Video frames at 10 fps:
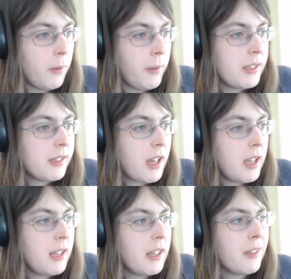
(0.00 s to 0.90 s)
on Wednesday
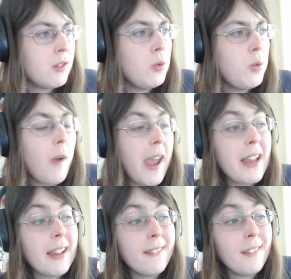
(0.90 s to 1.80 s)
he'd like to
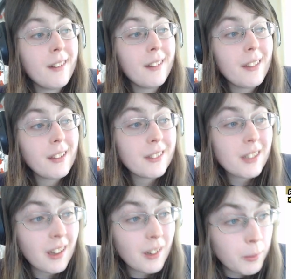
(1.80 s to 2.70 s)
wait and look at the
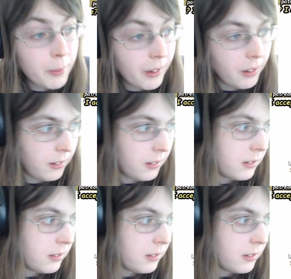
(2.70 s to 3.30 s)
entire bill.